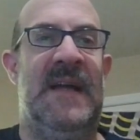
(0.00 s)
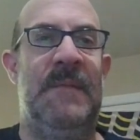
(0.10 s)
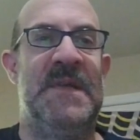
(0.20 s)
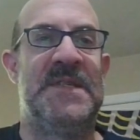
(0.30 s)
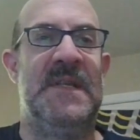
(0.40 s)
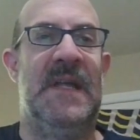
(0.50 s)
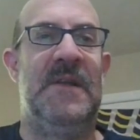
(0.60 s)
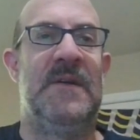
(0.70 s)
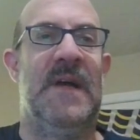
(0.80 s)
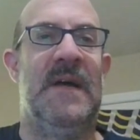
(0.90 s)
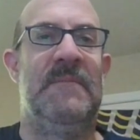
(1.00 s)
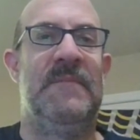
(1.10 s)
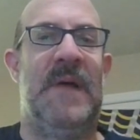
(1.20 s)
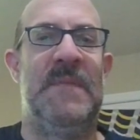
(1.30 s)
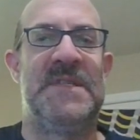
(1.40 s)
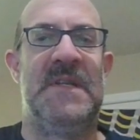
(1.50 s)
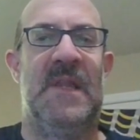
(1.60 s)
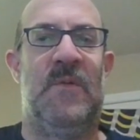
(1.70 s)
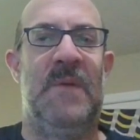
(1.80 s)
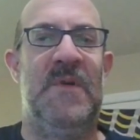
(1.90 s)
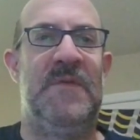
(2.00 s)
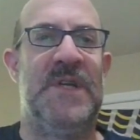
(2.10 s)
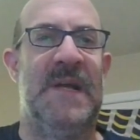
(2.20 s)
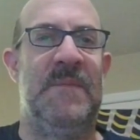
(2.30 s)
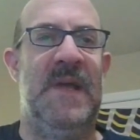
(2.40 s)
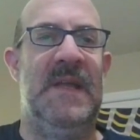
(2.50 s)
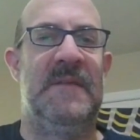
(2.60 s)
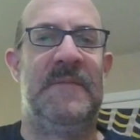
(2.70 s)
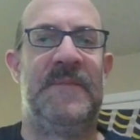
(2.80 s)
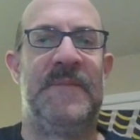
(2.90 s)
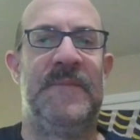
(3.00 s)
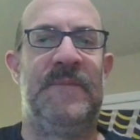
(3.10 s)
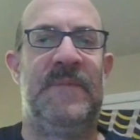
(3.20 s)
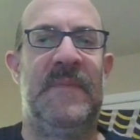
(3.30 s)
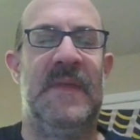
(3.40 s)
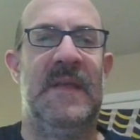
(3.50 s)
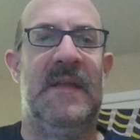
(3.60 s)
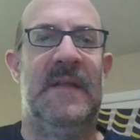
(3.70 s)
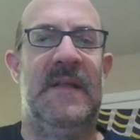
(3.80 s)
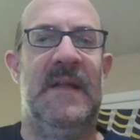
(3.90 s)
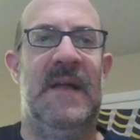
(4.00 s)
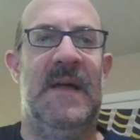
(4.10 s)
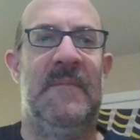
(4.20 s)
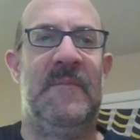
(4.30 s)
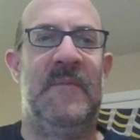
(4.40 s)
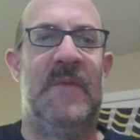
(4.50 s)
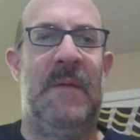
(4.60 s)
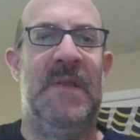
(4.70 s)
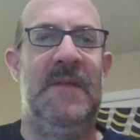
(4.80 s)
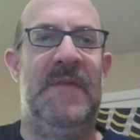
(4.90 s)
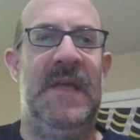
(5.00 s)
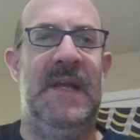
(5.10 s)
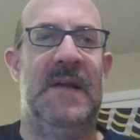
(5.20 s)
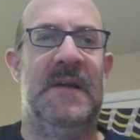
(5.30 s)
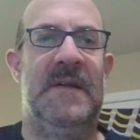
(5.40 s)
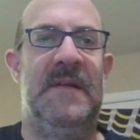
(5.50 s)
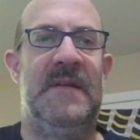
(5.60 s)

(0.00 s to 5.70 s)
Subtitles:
I missed another 1 move checkmate. I believe here.